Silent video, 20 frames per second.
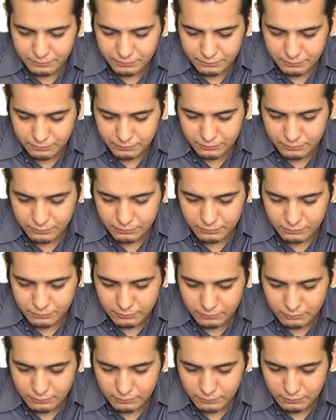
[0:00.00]

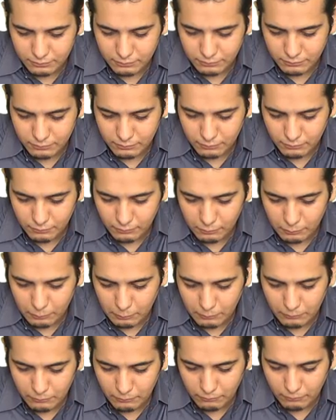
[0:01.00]

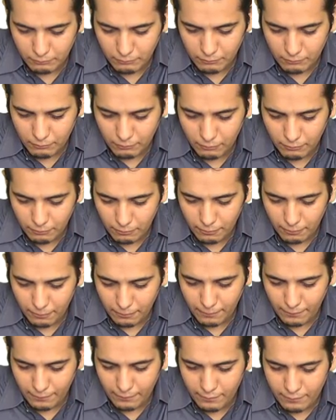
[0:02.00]

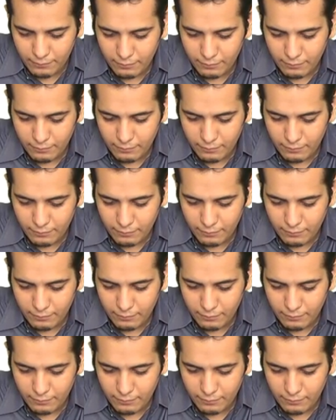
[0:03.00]
Nobody speaks.